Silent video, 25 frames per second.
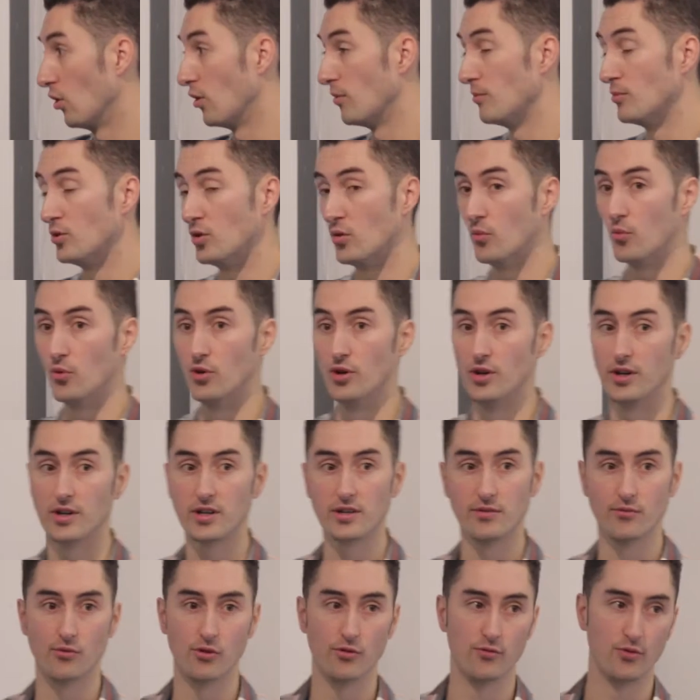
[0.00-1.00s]
lot more
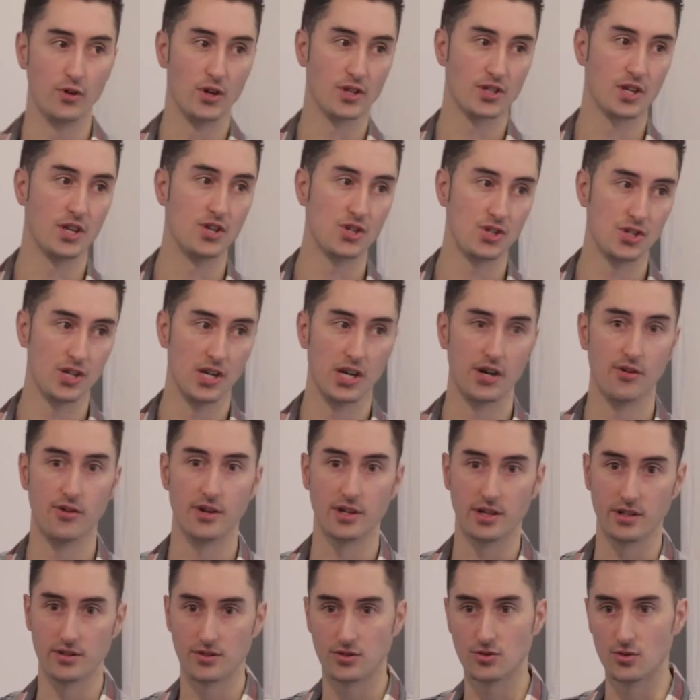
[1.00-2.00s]
work in reverse
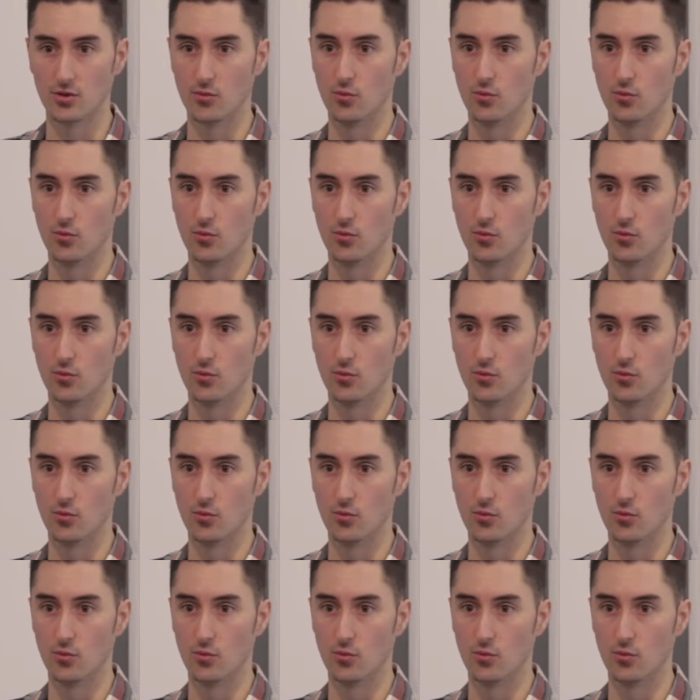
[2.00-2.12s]
engineering and